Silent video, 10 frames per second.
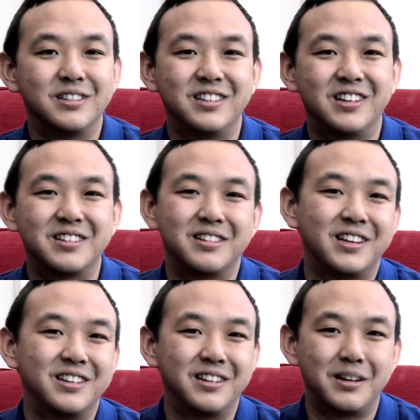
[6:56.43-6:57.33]
not
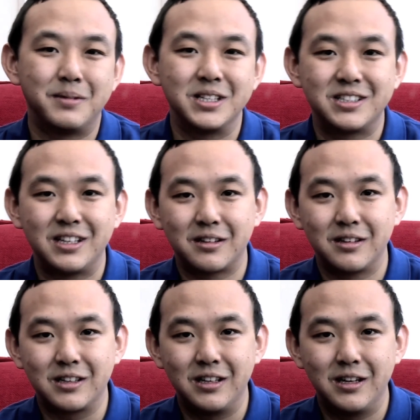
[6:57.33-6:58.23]
much
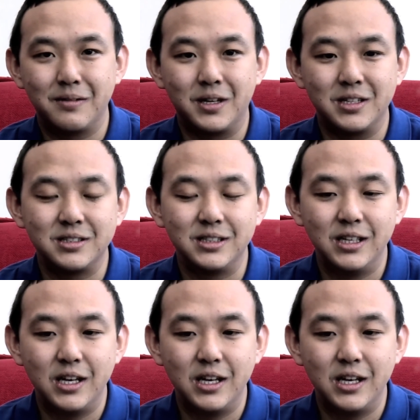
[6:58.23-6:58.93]
technically advanced.